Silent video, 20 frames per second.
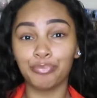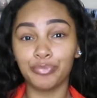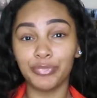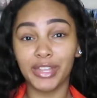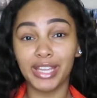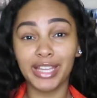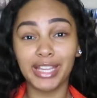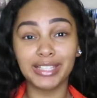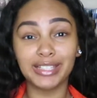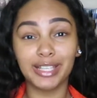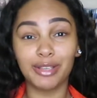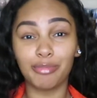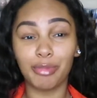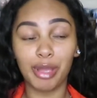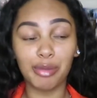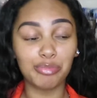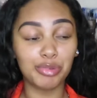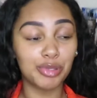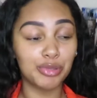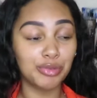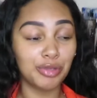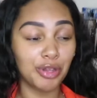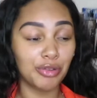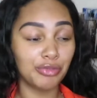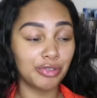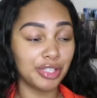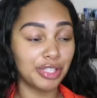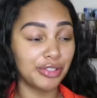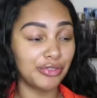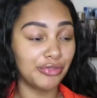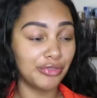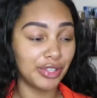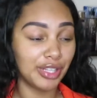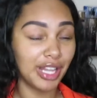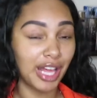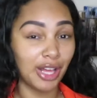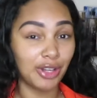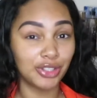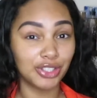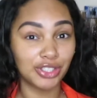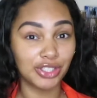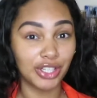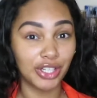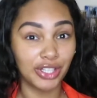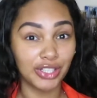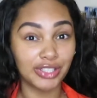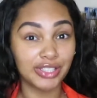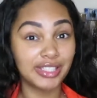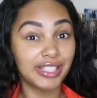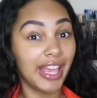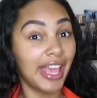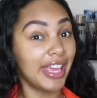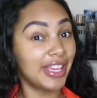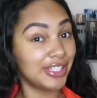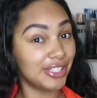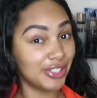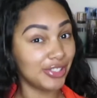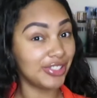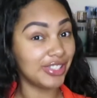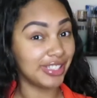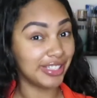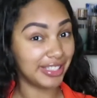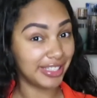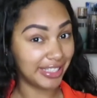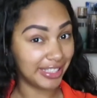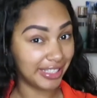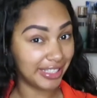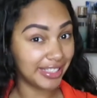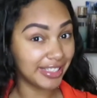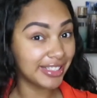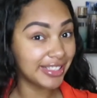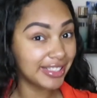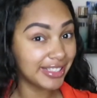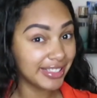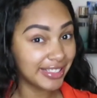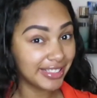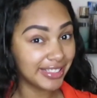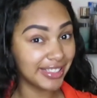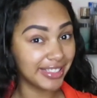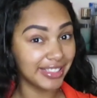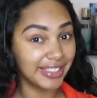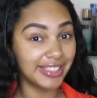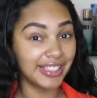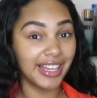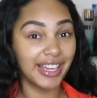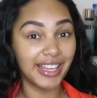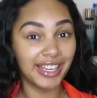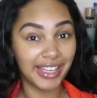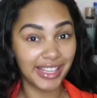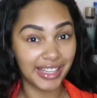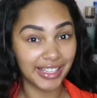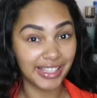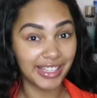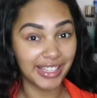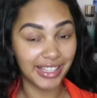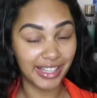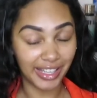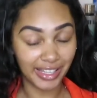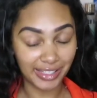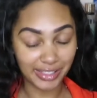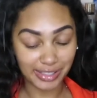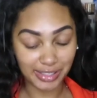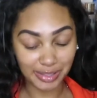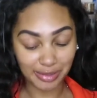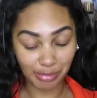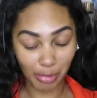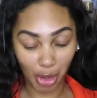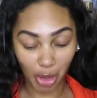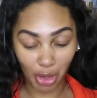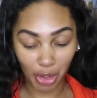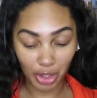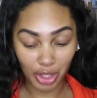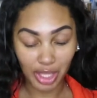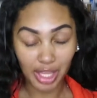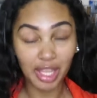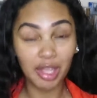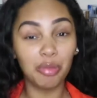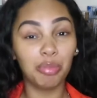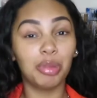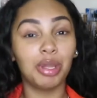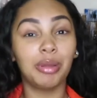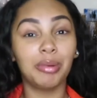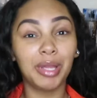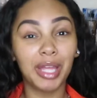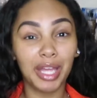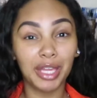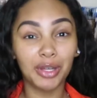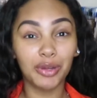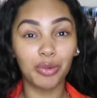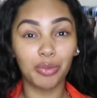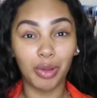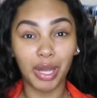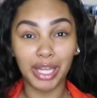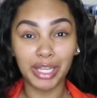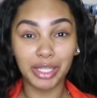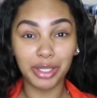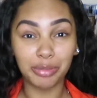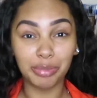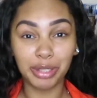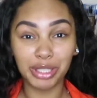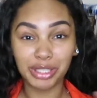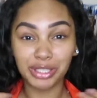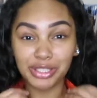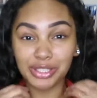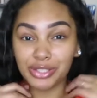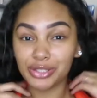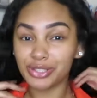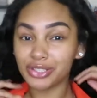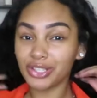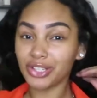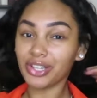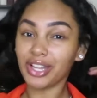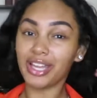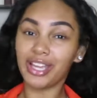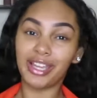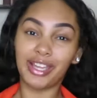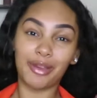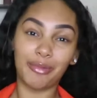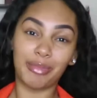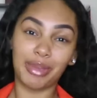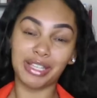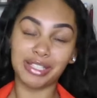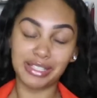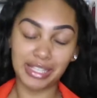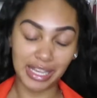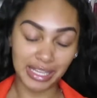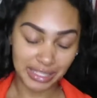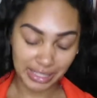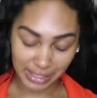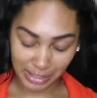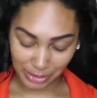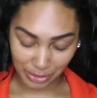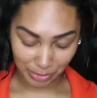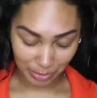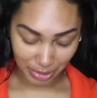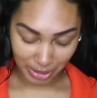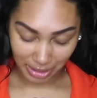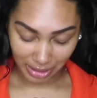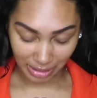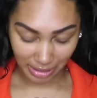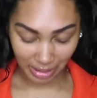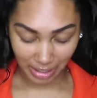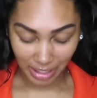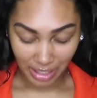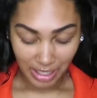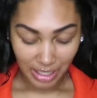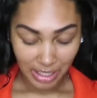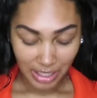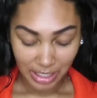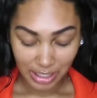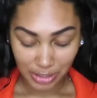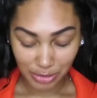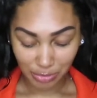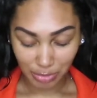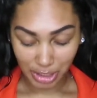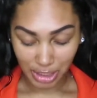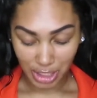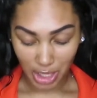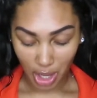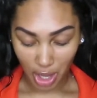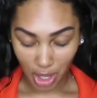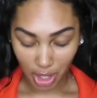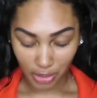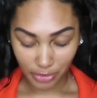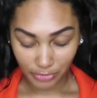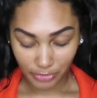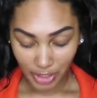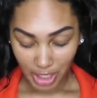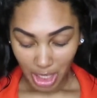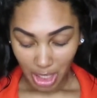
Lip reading: I said, my boobs don't really fill out shirts, as you can see. I gotta get like a small, but I'm kind of wide up here too, so like my sizing is really off.